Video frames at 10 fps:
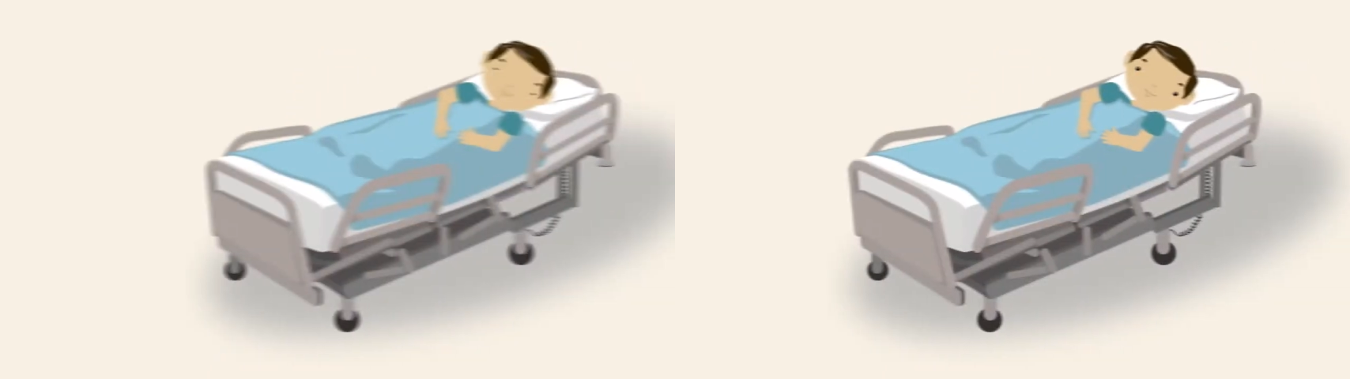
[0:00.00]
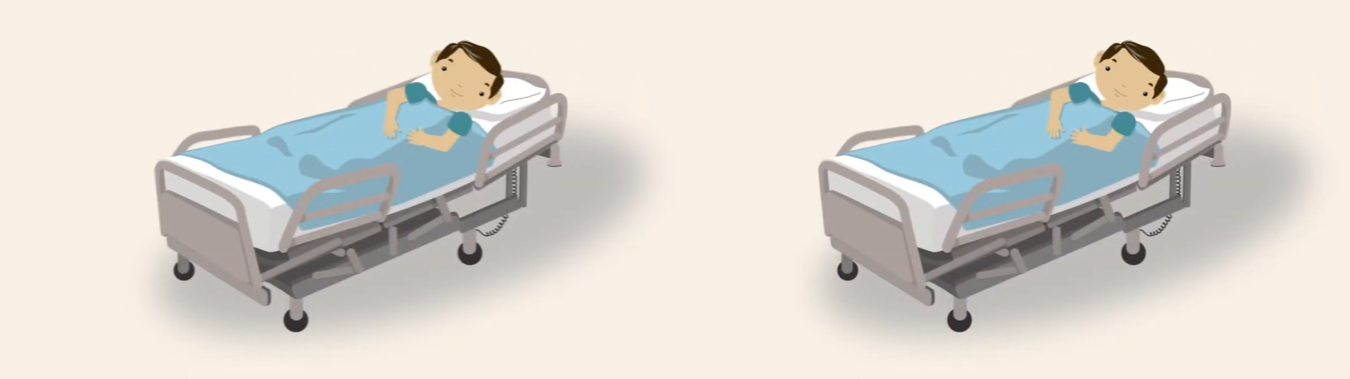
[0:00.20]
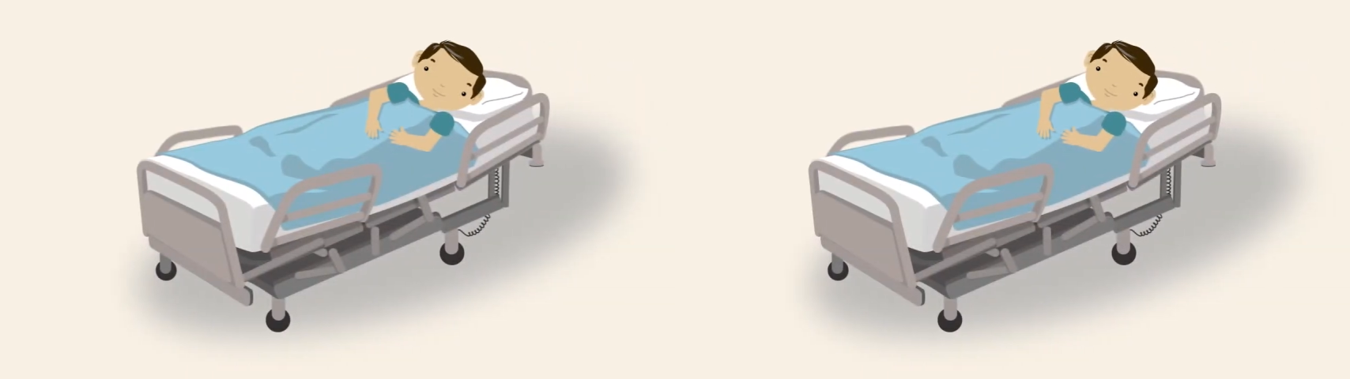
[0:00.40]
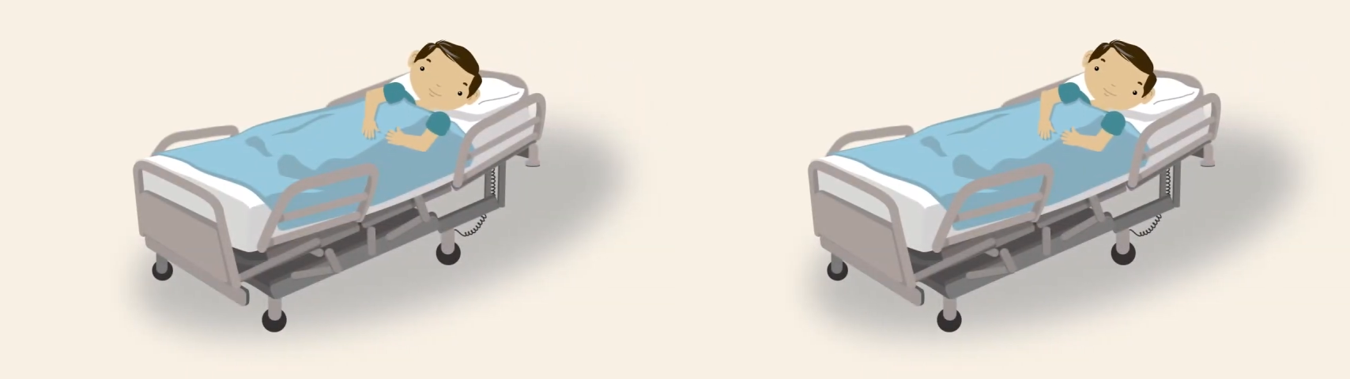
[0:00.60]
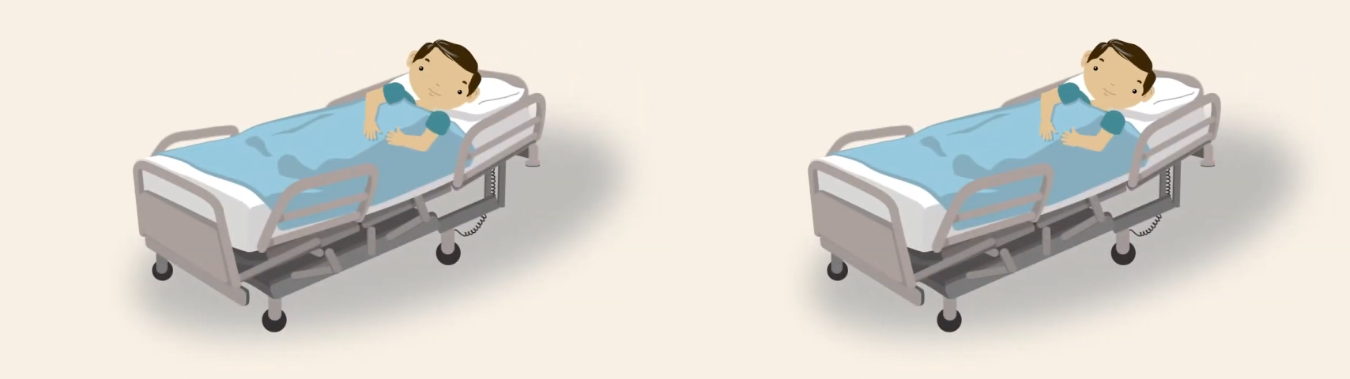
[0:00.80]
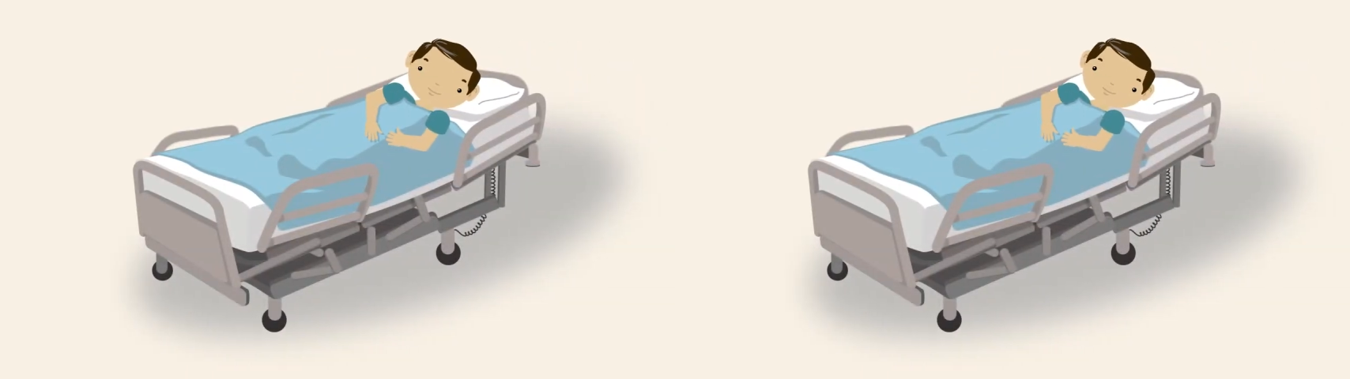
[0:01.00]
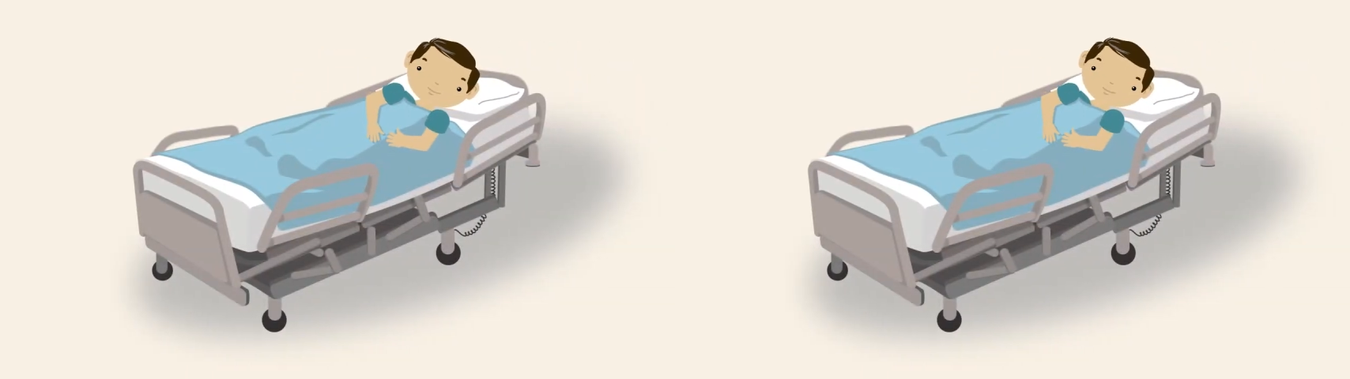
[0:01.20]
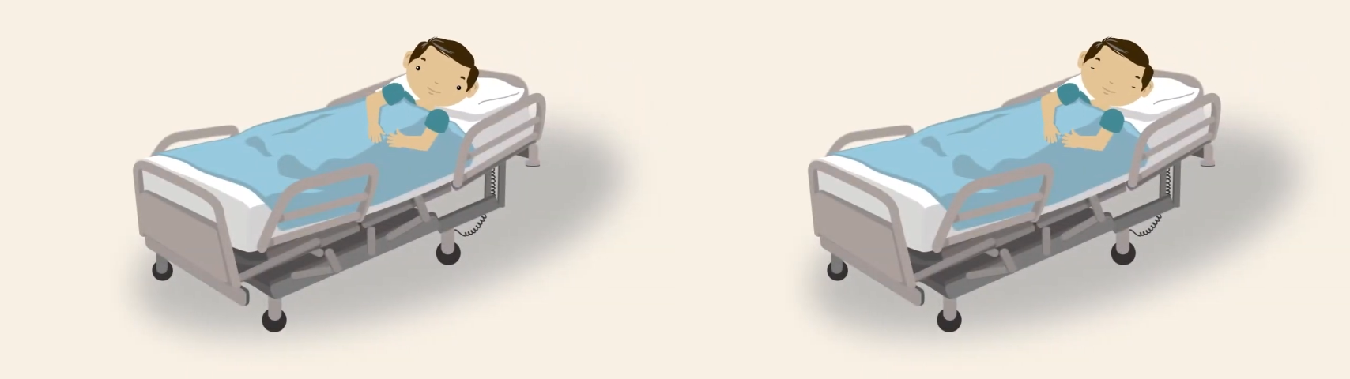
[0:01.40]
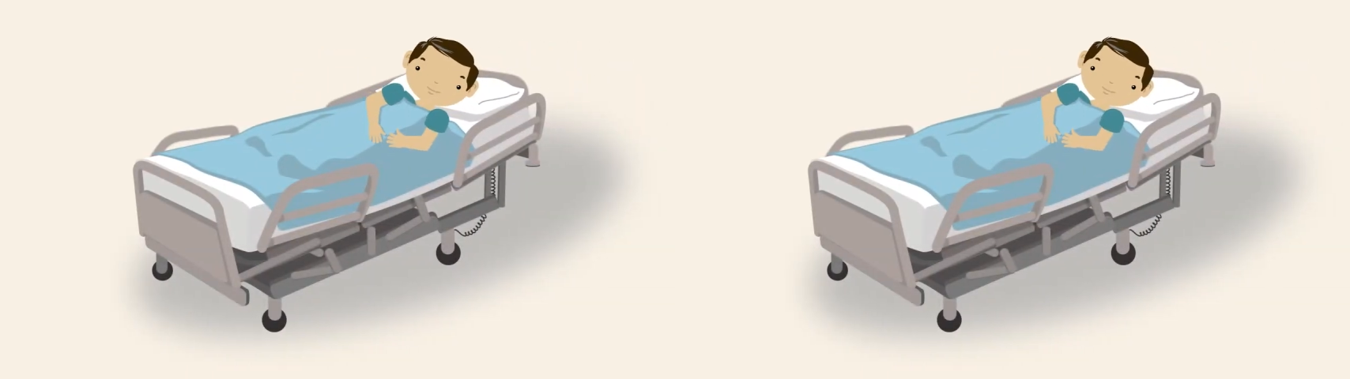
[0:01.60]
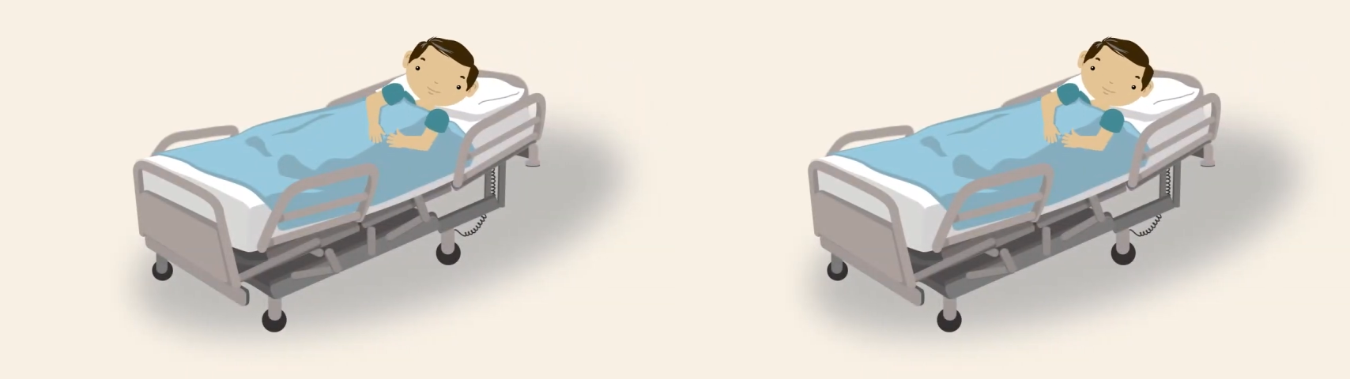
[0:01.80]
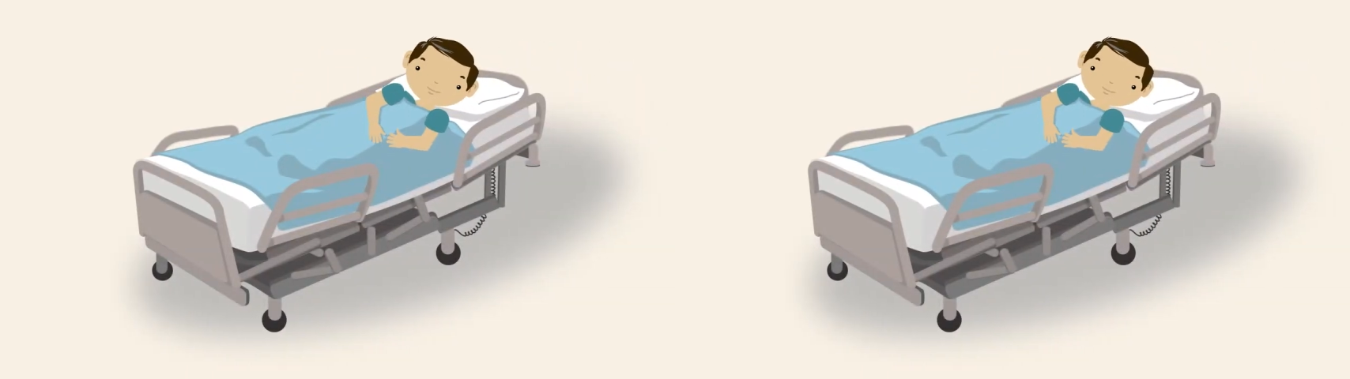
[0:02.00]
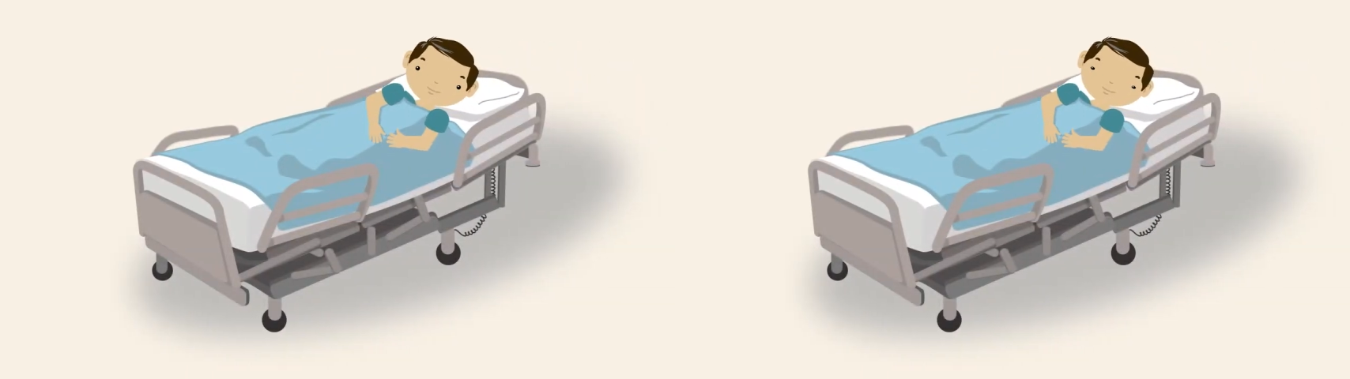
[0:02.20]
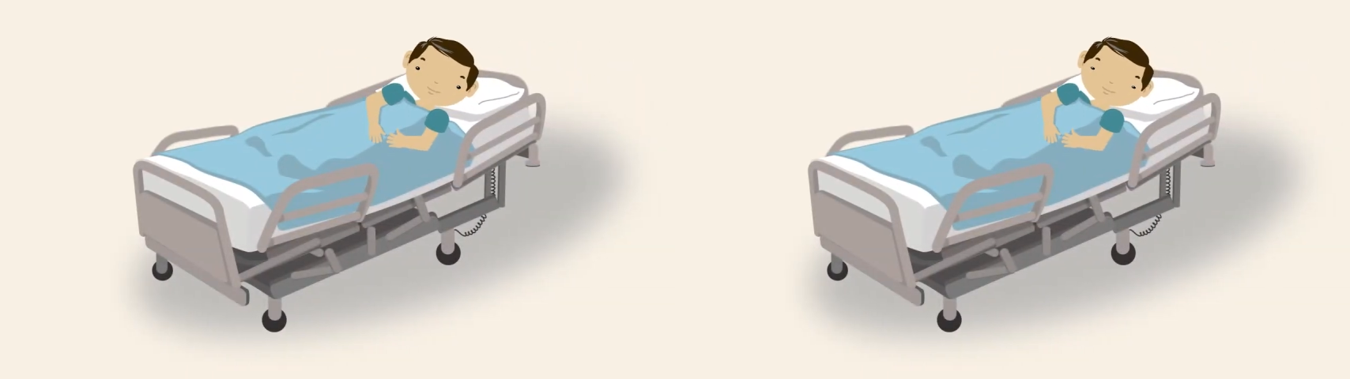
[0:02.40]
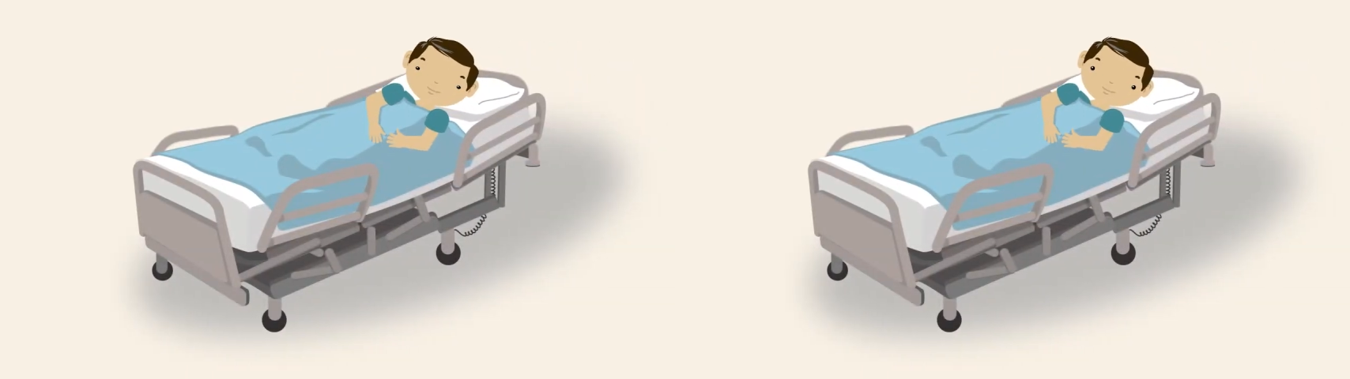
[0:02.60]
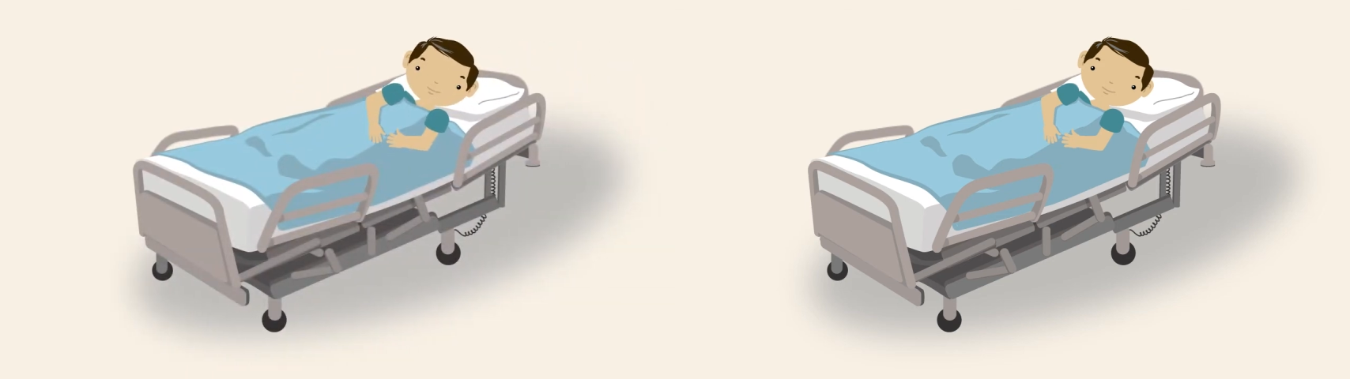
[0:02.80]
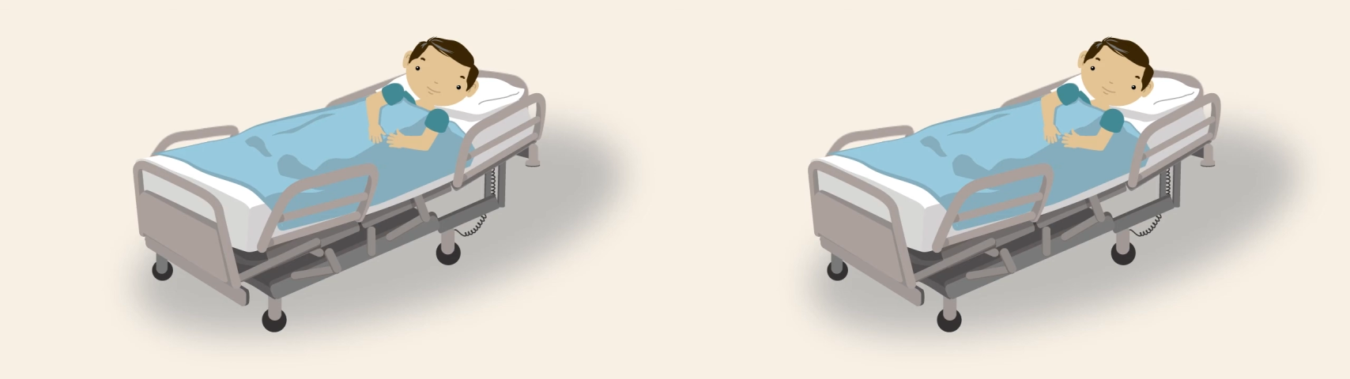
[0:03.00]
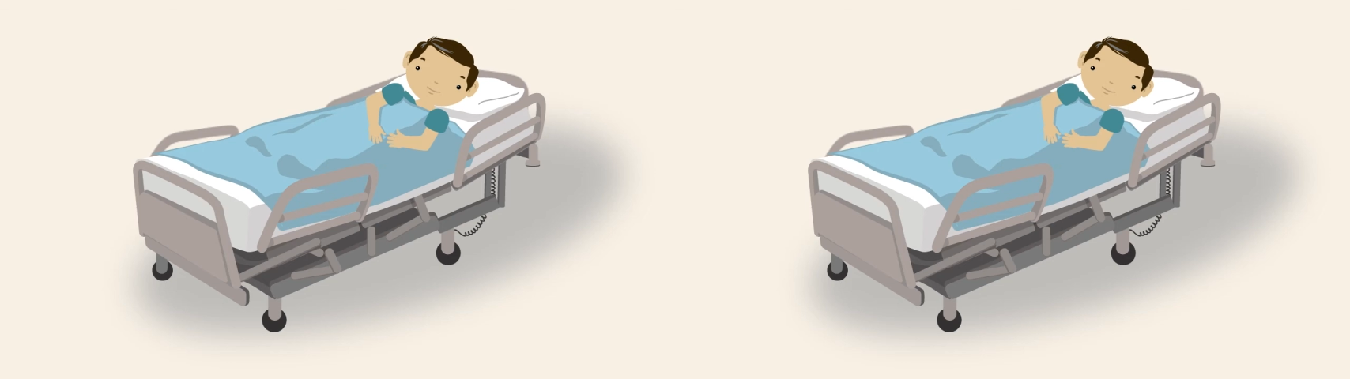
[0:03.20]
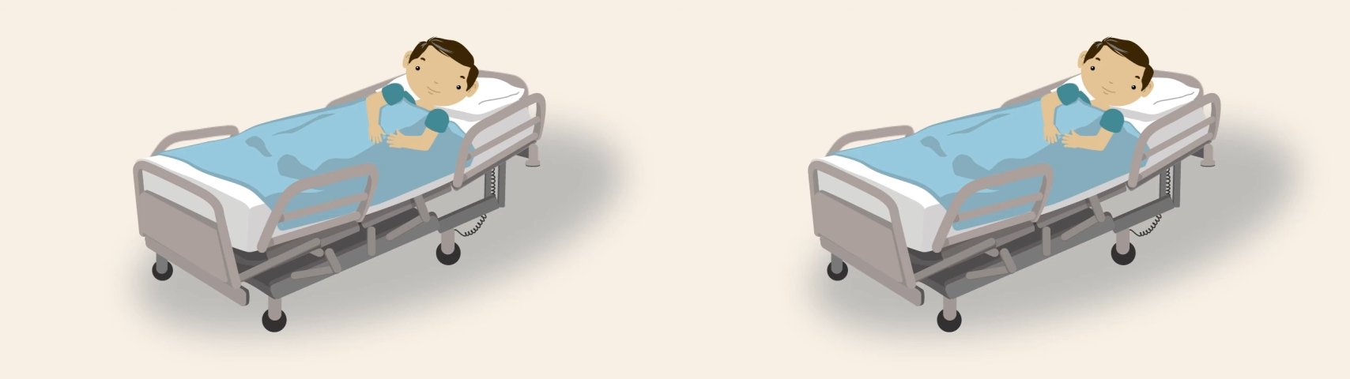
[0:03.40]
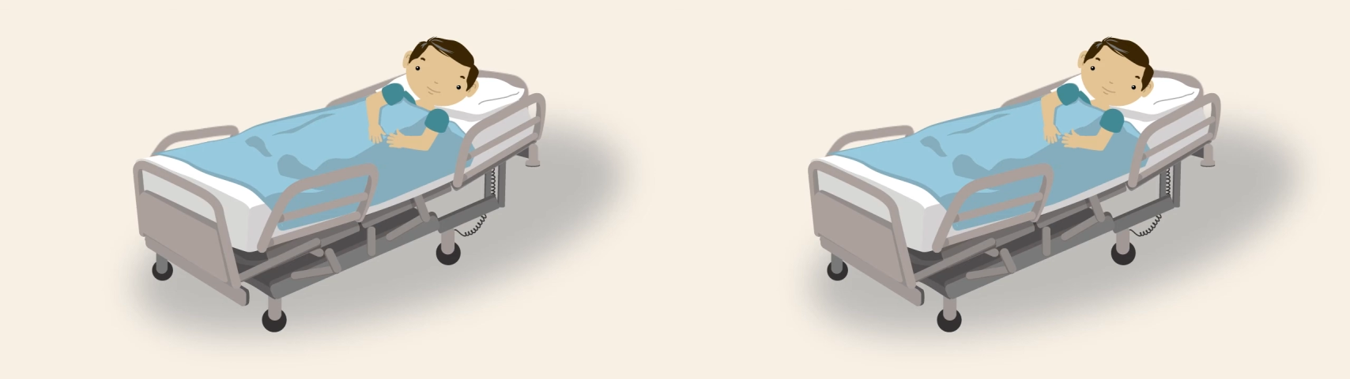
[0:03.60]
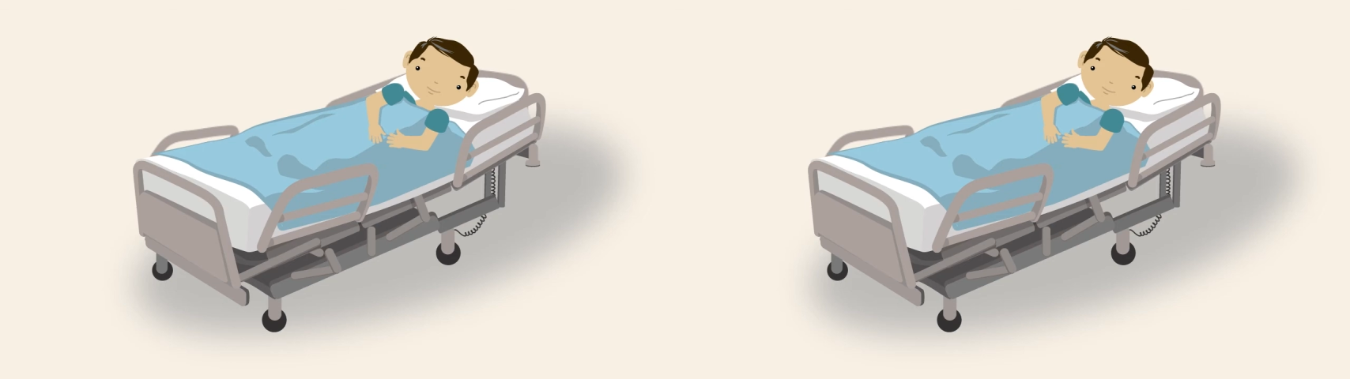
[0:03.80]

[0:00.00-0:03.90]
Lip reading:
(no speaker visible)